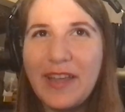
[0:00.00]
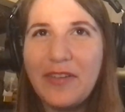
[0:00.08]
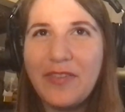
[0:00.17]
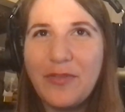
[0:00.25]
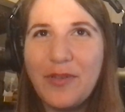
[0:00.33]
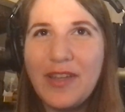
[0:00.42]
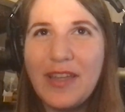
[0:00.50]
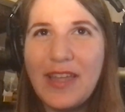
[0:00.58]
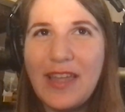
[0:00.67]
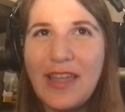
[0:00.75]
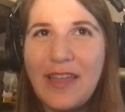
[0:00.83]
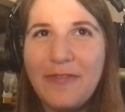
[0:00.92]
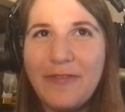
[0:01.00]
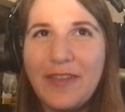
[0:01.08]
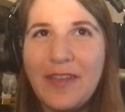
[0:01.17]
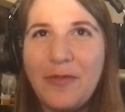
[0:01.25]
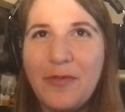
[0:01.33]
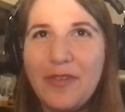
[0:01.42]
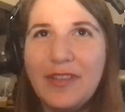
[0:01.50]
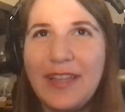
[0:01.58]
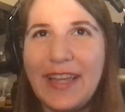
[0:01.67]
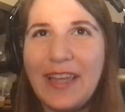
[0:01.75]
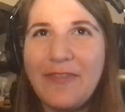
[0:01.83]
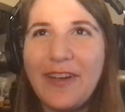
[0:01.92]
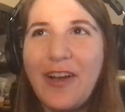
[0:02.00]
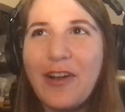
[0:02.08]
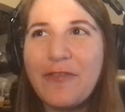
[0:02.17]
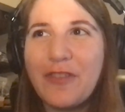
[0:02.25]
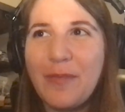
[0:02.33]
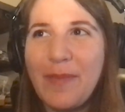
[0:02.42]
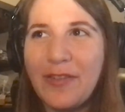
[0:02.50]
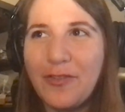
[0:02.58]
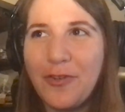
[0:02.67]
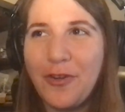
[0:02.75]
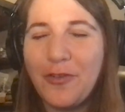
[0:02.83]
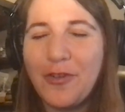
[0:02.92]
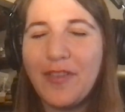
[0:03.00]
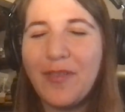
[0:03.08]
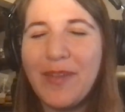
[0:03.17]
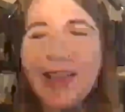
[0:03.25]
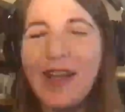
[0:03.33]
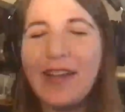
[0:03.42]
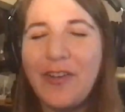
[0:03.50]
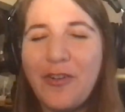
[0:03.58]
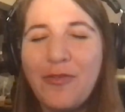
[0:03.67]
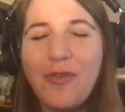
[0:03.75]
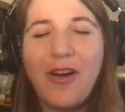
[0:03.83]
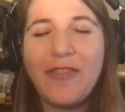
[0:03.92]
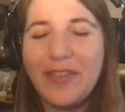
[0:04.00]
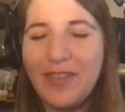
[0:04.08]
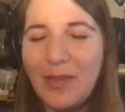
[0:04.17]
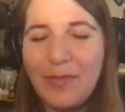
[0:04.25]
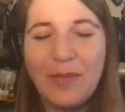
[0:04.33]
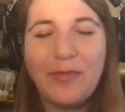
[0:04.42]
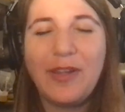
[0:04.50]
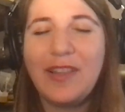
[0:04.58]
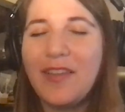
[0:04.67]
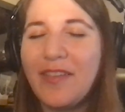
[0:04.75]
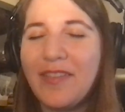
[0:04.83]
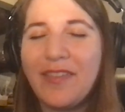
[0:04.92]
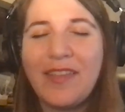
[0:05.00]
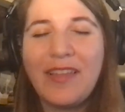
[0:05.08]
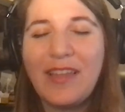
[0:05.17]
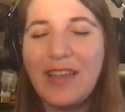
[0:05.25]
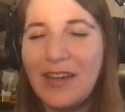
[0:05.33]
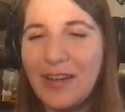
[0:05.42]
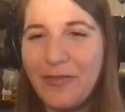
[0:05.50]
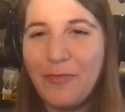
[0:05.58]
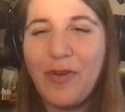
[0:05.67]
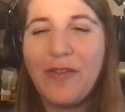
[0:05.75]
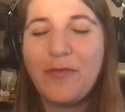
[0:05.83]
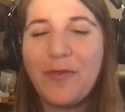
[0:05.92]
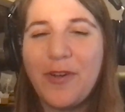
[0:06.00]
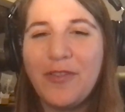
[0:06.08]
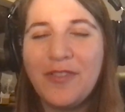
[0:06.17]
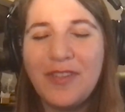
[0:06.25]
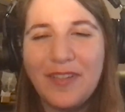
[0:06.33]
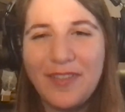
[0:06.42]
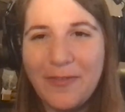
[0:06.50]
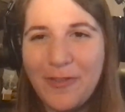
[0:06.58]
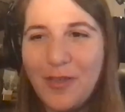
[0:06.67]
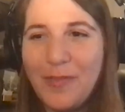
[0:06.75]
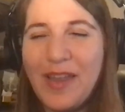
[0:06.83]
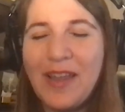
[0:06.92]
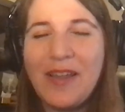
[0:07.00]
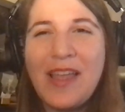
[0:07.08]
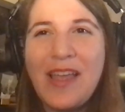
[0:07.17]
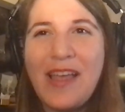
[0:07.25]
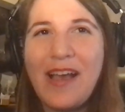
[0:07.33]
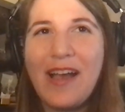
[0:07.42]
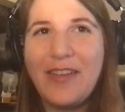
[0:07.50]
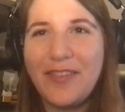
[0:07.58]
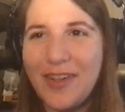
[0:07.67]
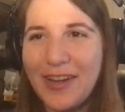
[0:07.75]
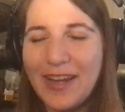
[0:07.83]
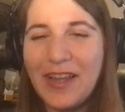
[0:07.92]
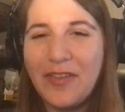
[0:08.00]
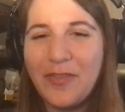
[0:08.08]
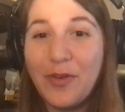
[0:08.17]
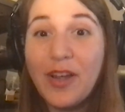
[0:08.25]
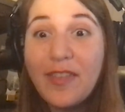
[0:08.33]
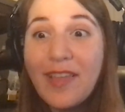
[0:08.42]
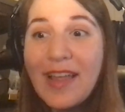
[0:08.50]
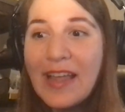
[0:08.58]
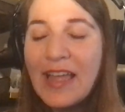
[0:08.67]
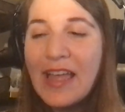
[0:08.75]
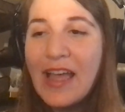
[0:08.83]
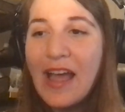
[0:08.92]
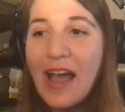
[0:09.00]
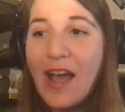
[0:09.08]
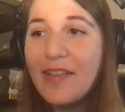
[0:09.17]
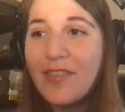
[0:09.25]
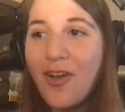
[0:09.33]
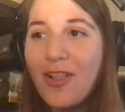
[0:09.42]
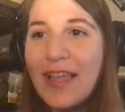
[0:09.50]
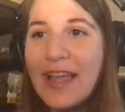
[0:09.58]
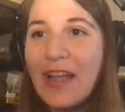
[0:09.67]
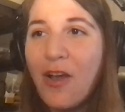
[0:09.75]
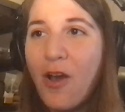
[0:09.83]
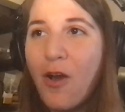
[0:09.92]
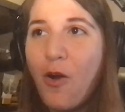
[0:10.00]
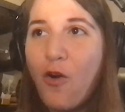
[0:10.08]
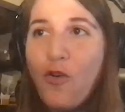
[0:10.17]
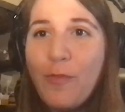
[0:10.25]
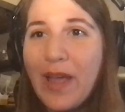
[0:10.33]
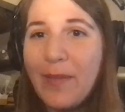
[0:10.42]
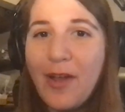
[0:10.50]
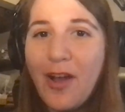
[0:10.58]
used to it if I got over the mental hurdle, because I'm like, I know obviously people eat this in a different part of the world. It's different than me. I just got to get used to it. Because like I saw like whole baby